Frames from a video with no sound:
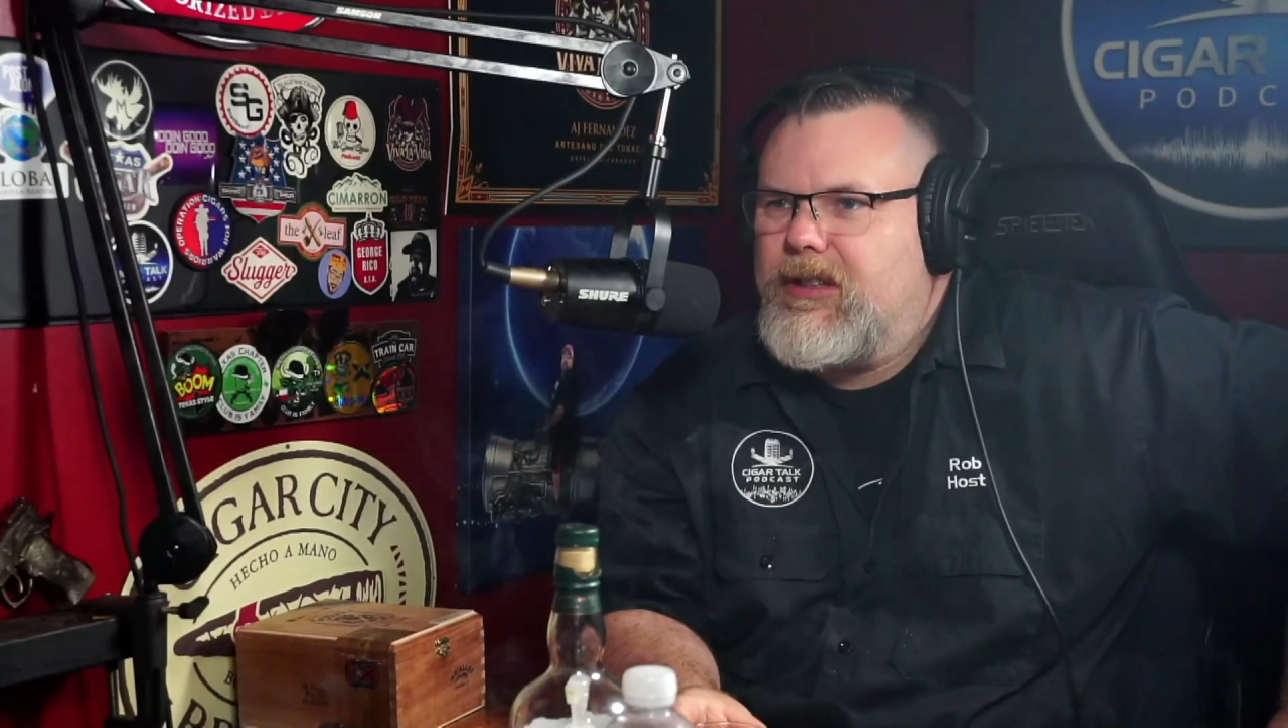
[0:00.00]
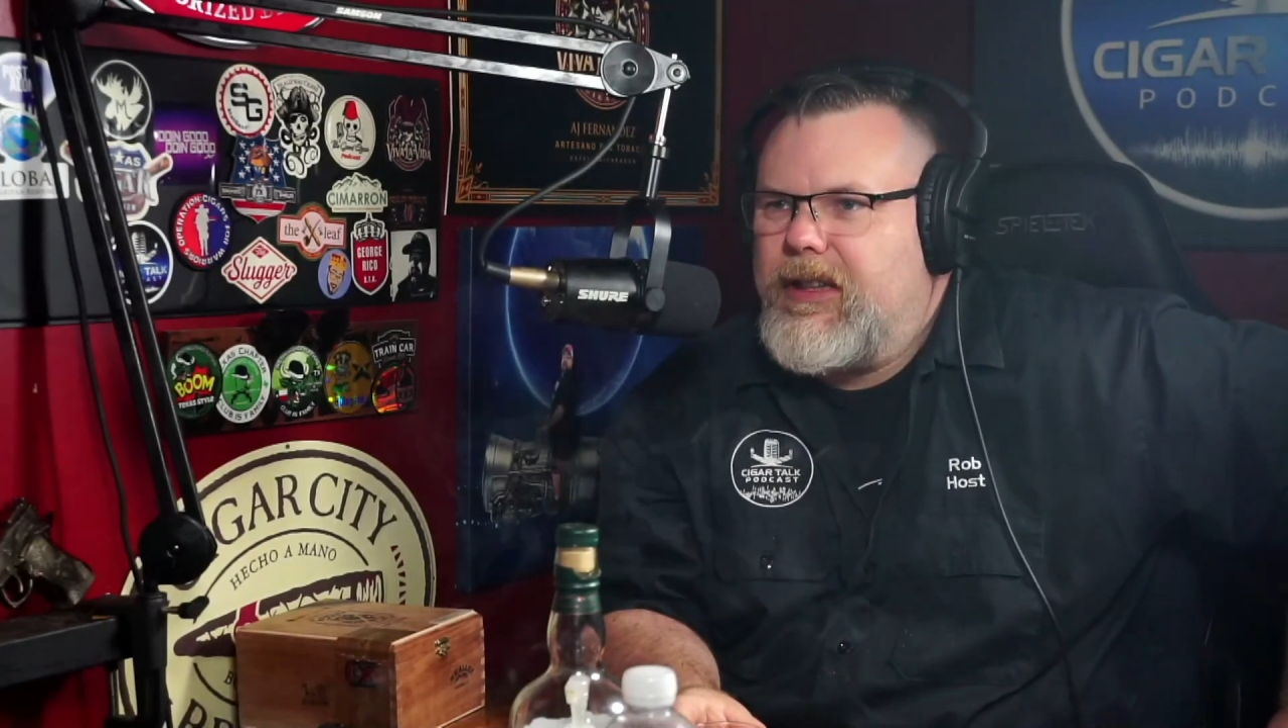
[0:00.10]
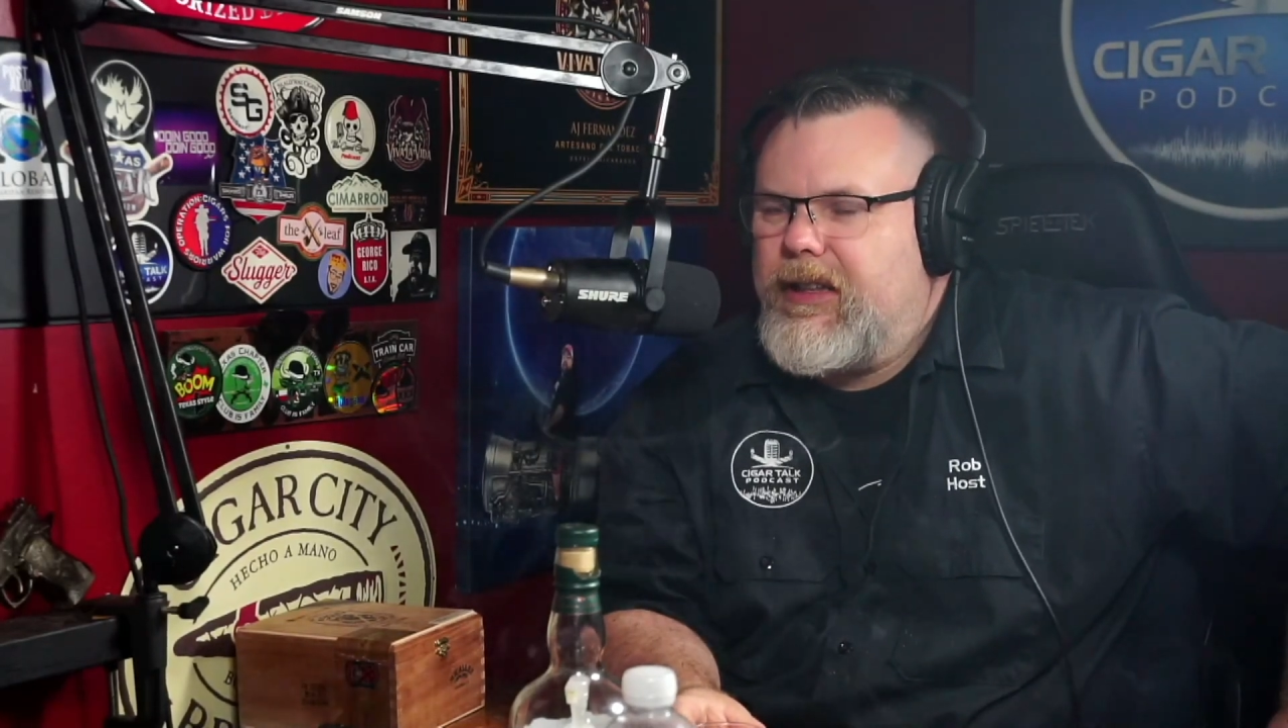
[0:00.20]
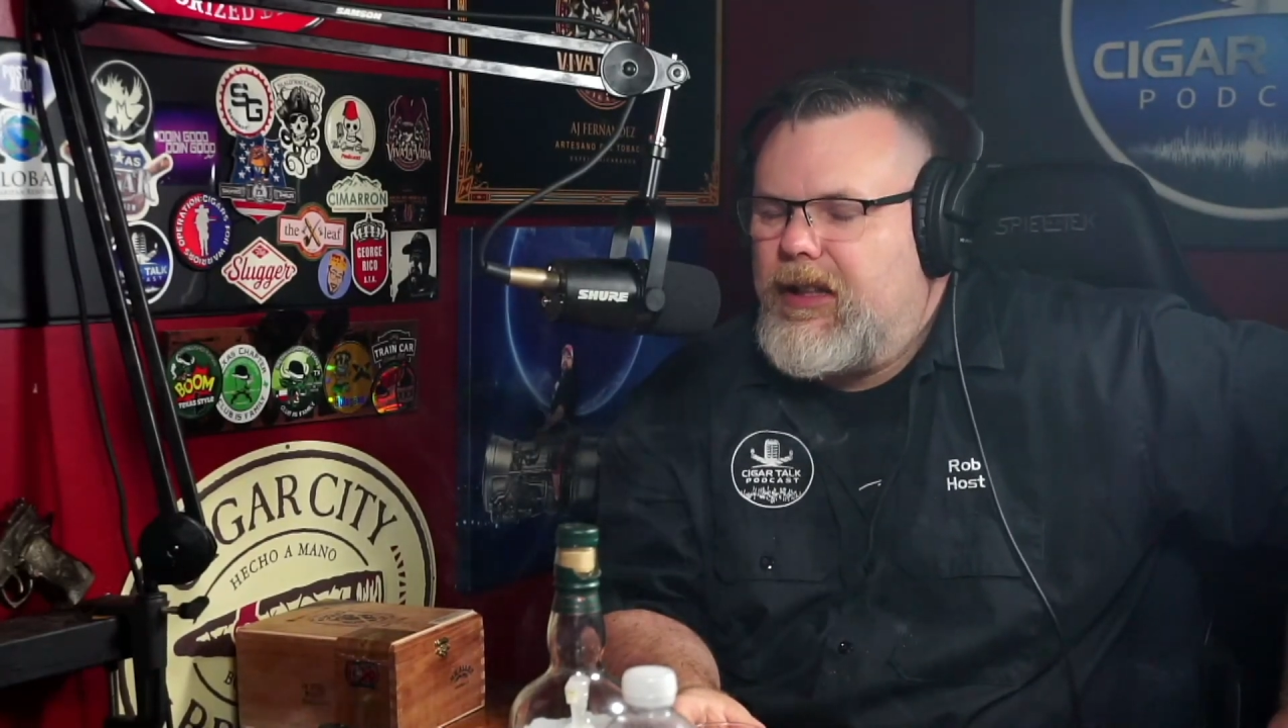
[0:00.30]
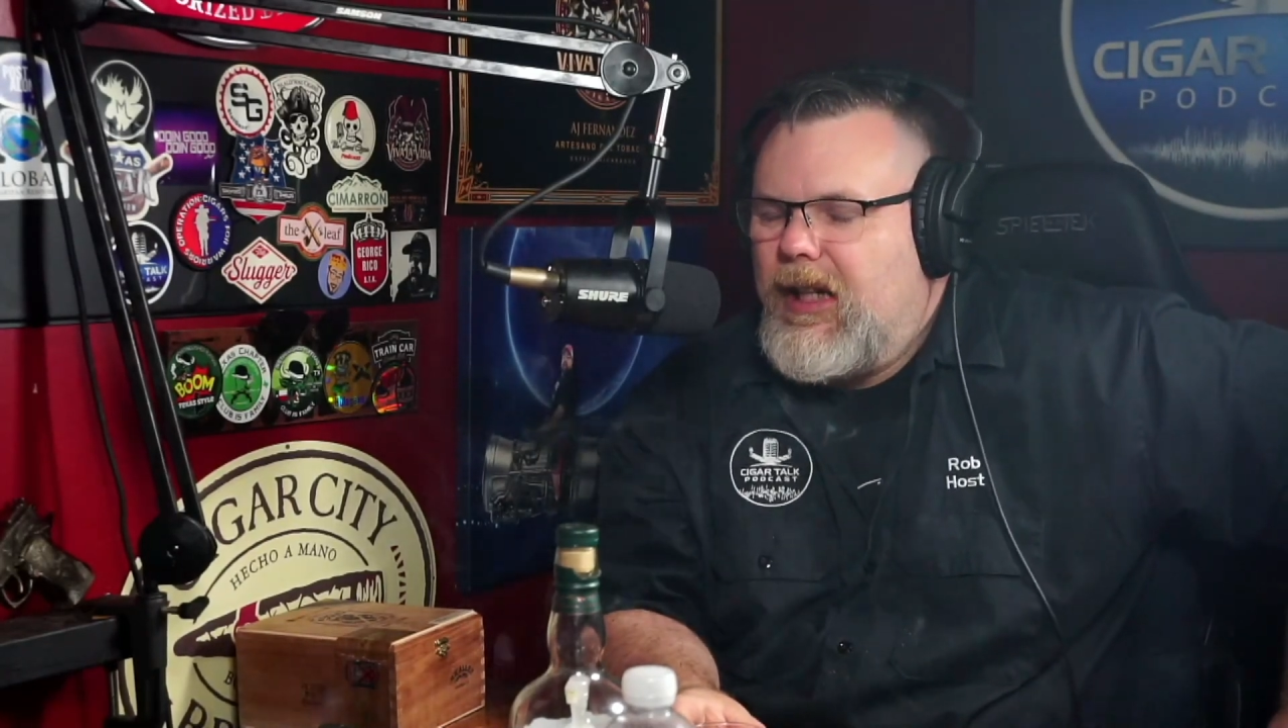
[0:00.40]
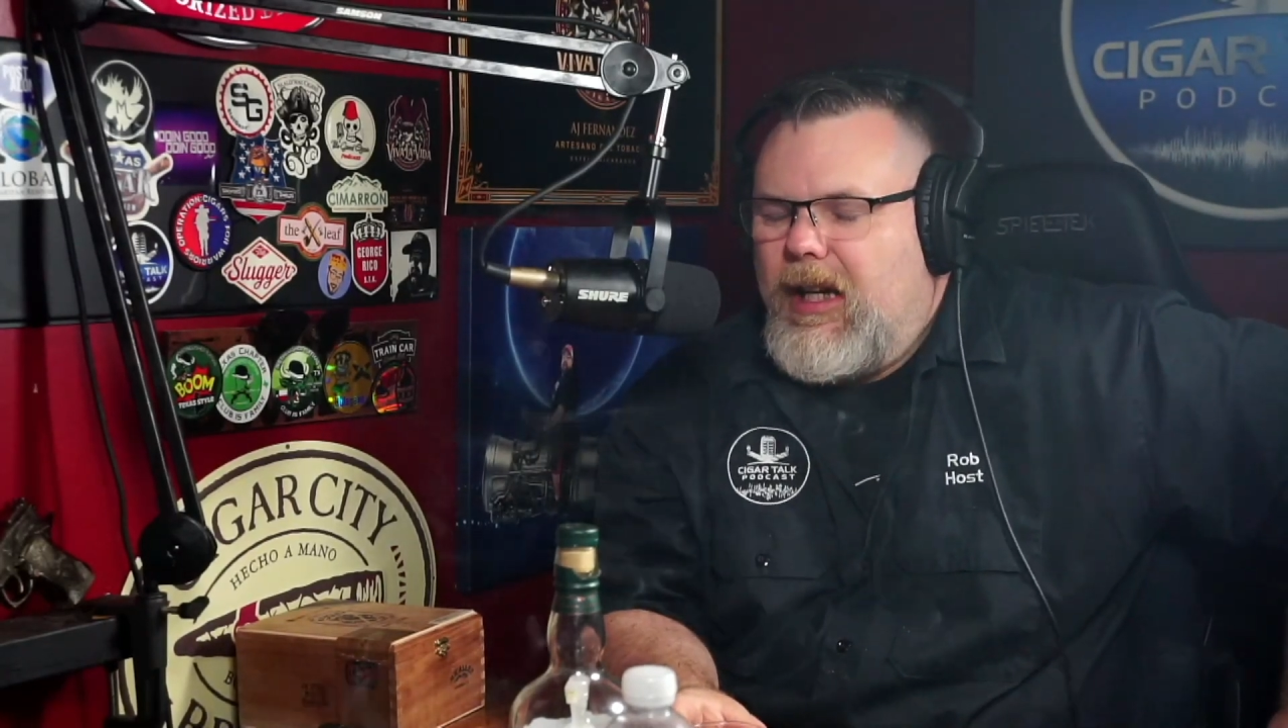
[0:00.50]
that